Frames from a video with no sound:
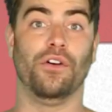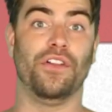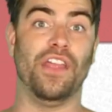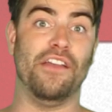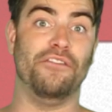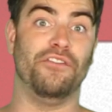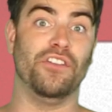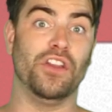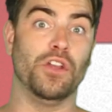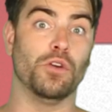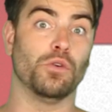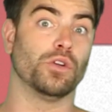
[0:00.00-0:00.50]
Or that
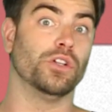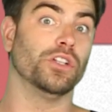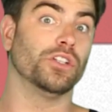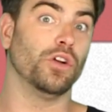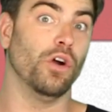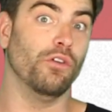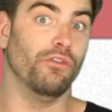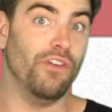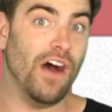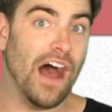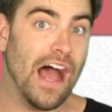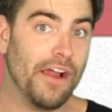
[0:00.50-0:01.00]
video could
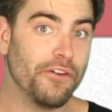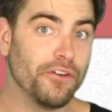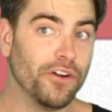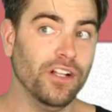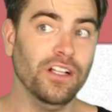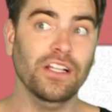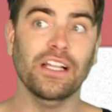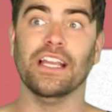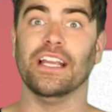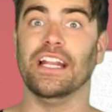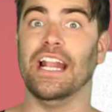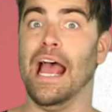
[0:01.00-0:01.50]
go
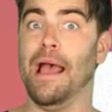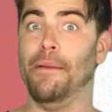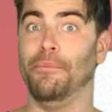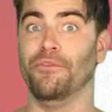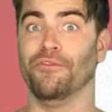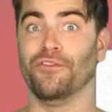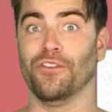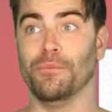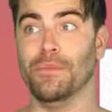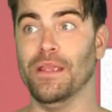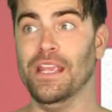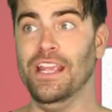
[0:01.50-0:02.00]
viral. It happened
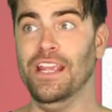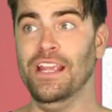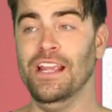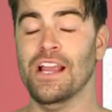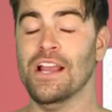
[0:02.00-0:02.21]
for me